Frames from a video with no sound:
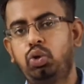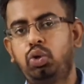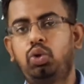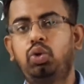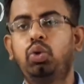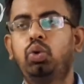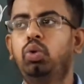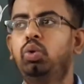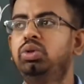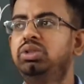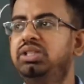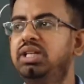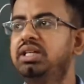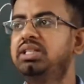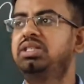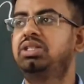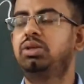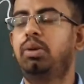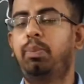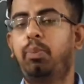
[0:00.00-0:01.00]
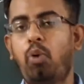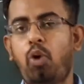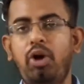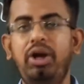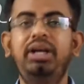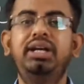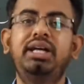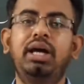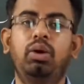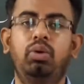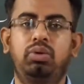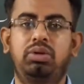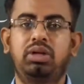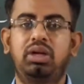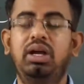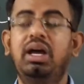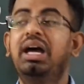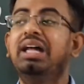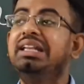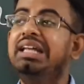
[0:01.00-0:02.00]
to just point
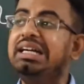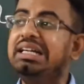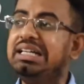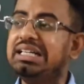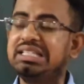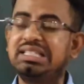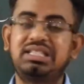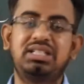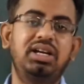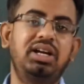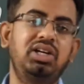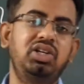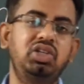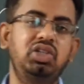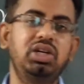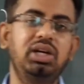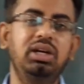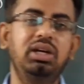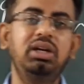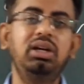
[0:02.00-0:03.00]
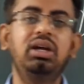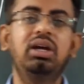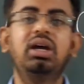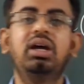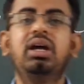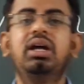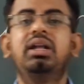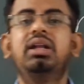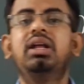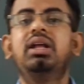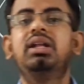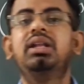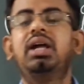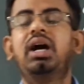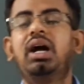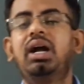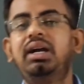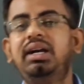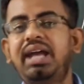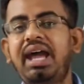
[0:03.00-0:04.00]
out the destruction,
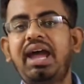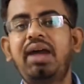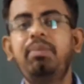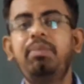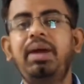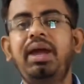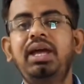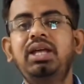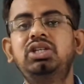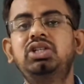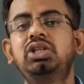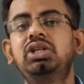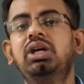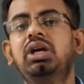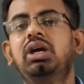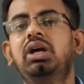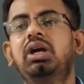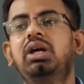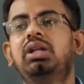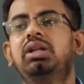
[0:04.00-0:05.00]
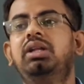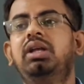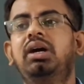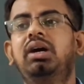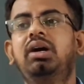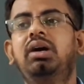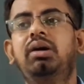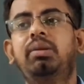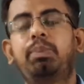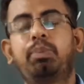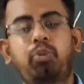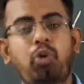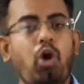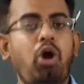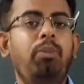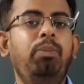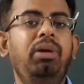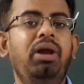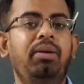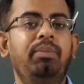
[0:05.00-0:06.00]
the damage, the
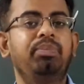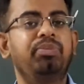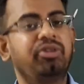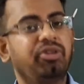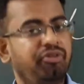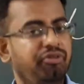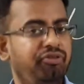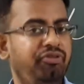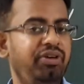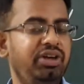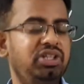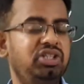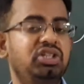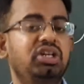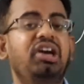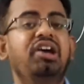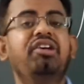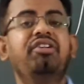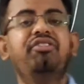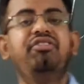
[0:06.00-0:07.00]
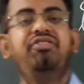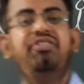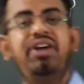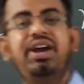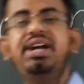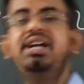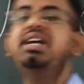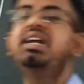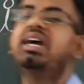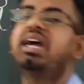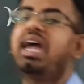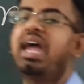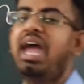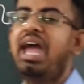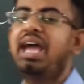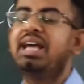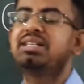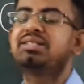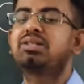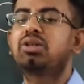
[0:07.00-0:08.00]
problem which wind
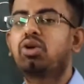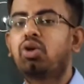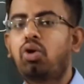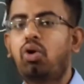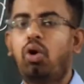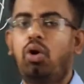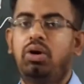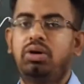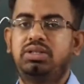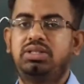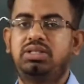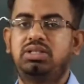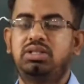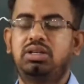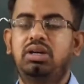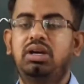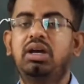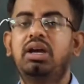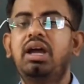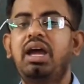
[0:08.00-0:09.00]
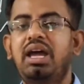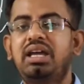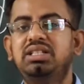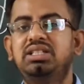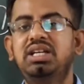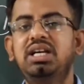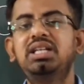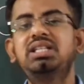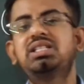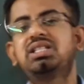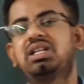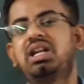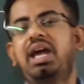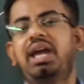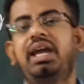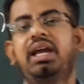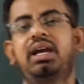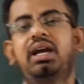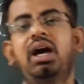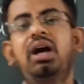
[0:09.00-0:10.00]
has caused, just
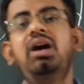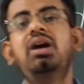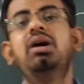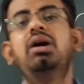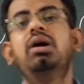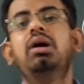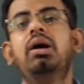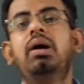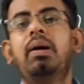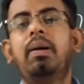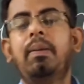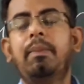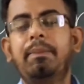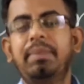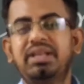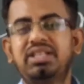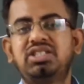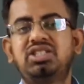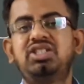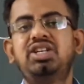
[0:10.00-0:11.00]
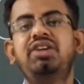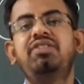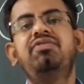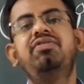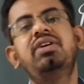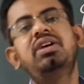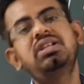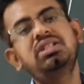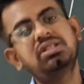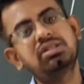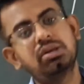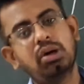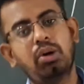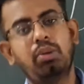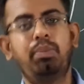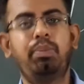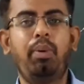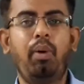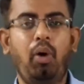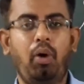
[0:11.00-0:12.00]
like a mischievous
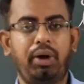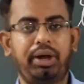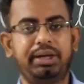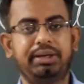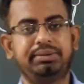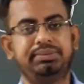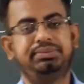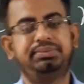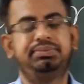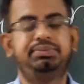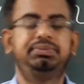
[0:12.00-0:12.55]
boy.